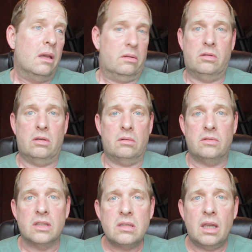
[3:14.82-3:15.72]
Do you
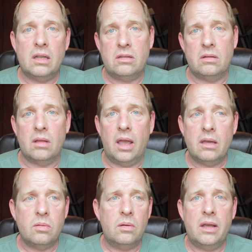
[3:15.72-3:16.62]
dislike? Do you
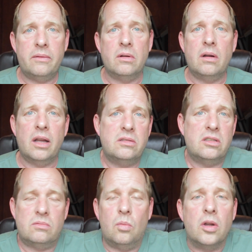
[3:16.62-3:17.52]
like? Whatever. I
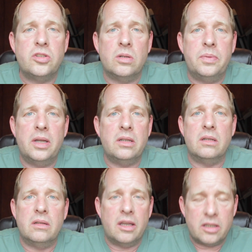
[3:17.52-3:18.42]
just want your
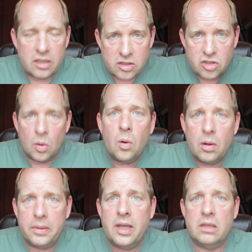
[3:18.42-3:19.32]
opinion. It's
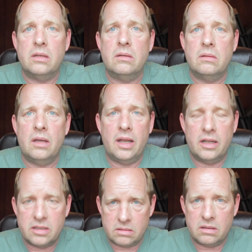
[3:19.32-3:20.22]
your opinion. And
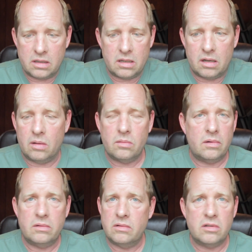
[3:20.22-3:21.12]
it's, you know,
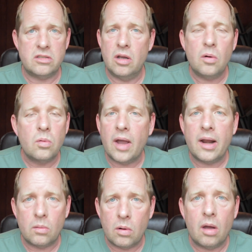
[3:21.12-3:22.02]
there's no
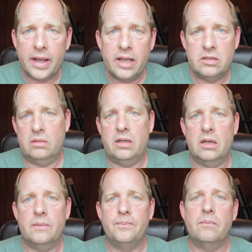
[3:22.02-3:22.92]
right or wrong answer
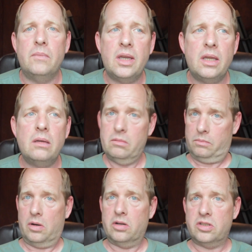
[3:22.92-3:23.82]
here. Me,
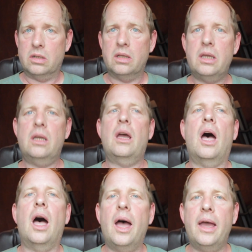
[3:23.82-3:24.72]
personally,
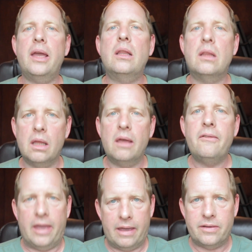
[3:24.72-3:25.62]
I
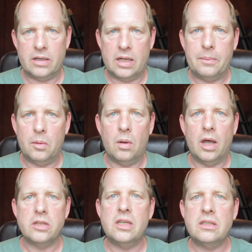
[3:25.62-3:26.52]
love having an Apple
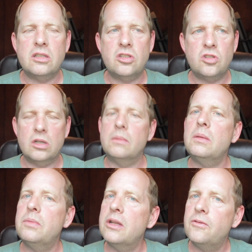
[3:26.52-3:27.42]
Watch. It's
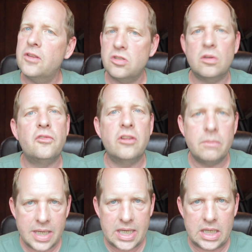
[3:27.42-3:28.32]
extremely beneficial
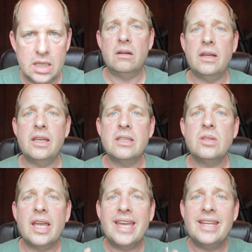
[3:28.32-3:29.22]
for me. There
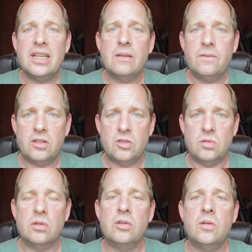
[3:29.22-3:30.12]
is an
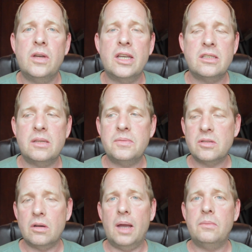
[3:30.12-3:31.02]
individual who has
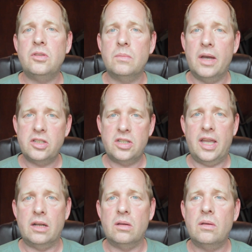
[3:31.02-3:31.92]
subscribed to my
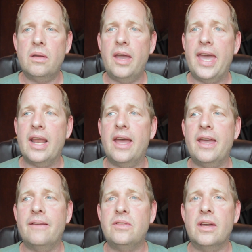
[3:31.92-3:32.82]
channel, and I
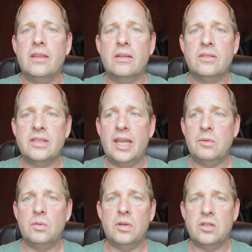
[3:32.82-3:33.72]
have done the
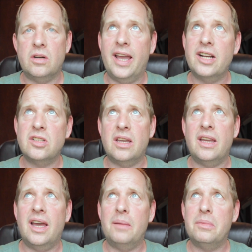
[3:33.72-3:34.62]
same in return.
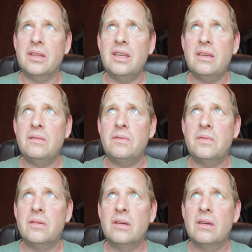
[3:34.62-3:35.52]
Actually, I
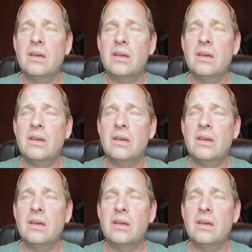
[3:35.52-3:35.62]
believe,